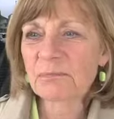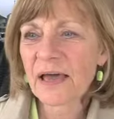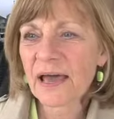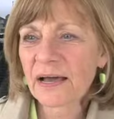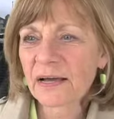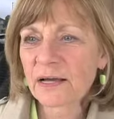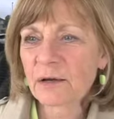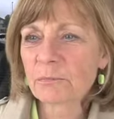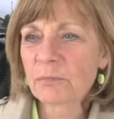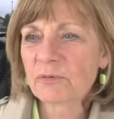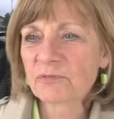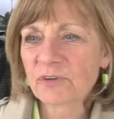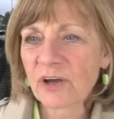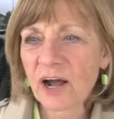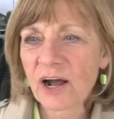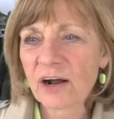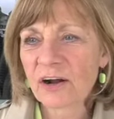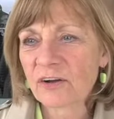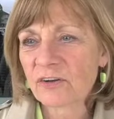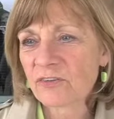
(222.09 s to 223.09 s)
backup of
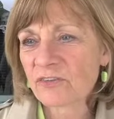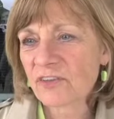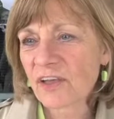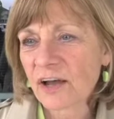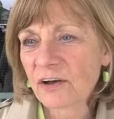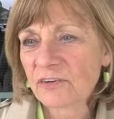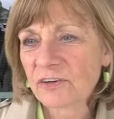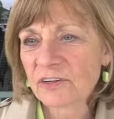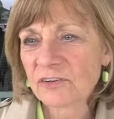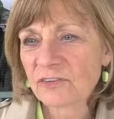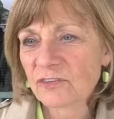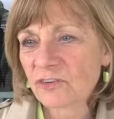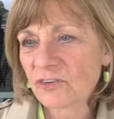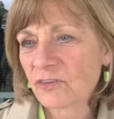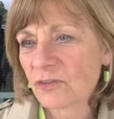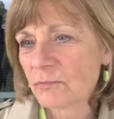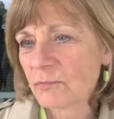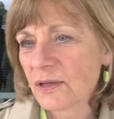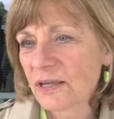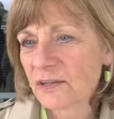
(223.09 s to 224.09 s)
cars out
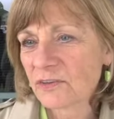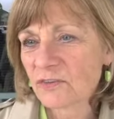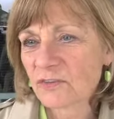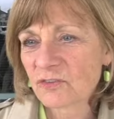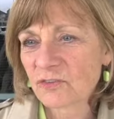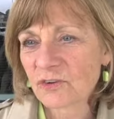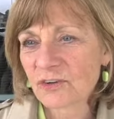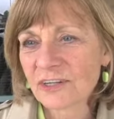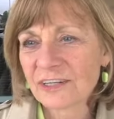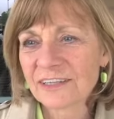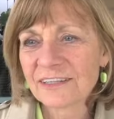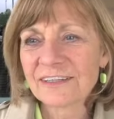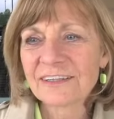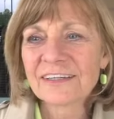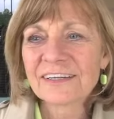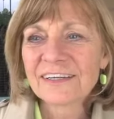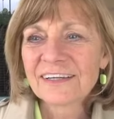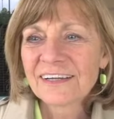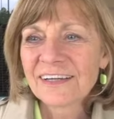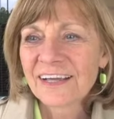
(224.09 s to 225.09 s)
into the main street,
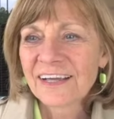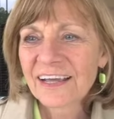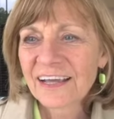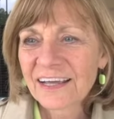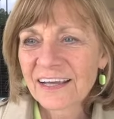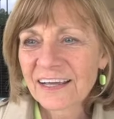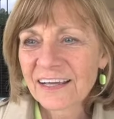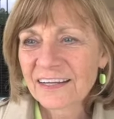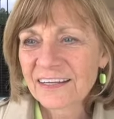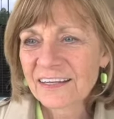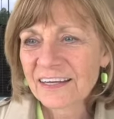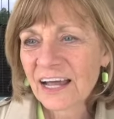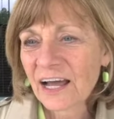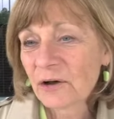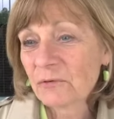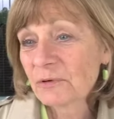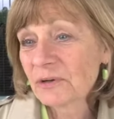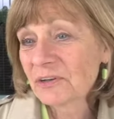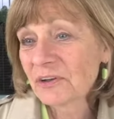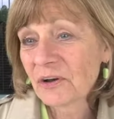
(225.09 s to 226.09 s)
and
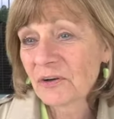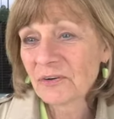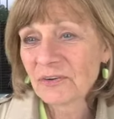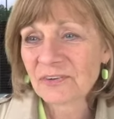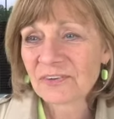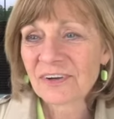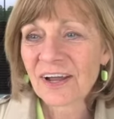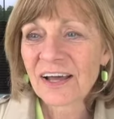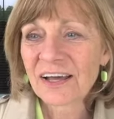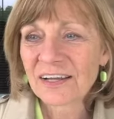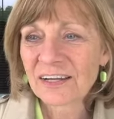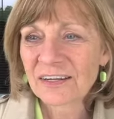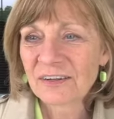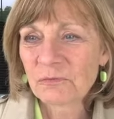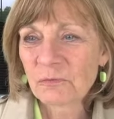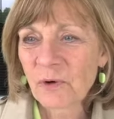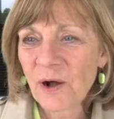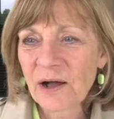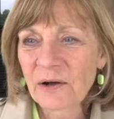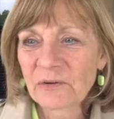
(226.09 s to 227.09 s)
now we don't.
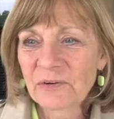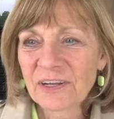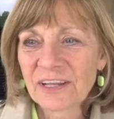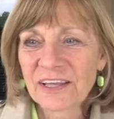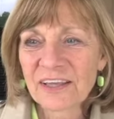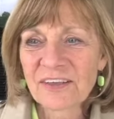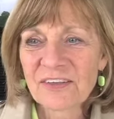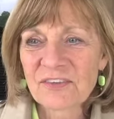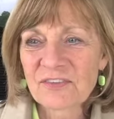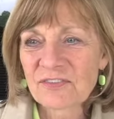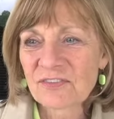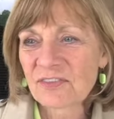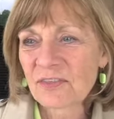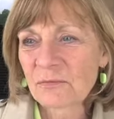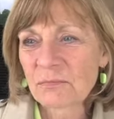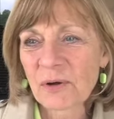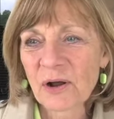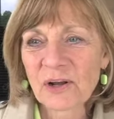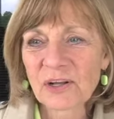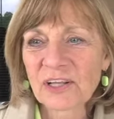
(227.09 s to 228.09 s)
On WOW days,
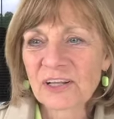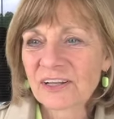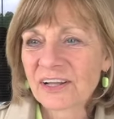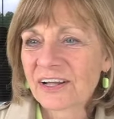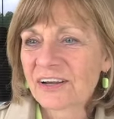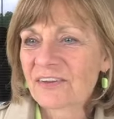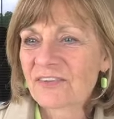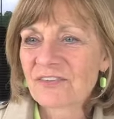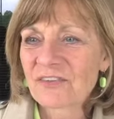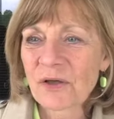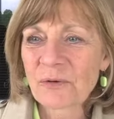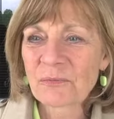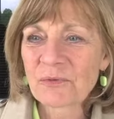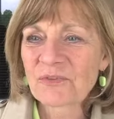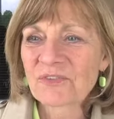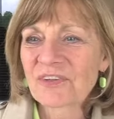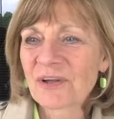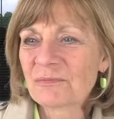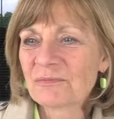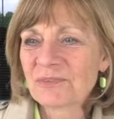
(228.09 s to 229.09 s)
the parking lot is
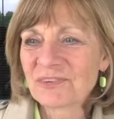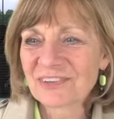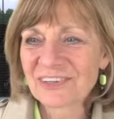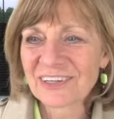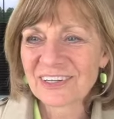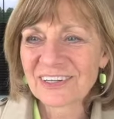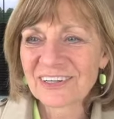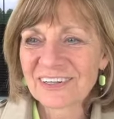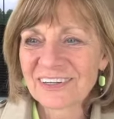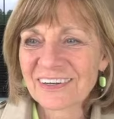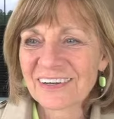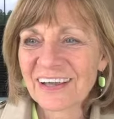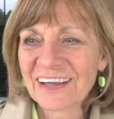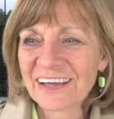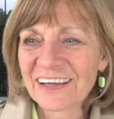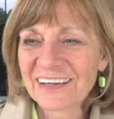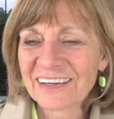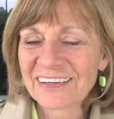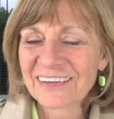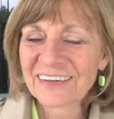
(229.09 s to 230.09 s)
almost empty, and,
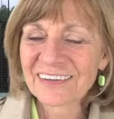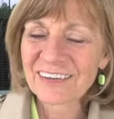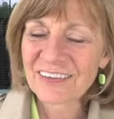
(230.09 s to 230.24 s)
and the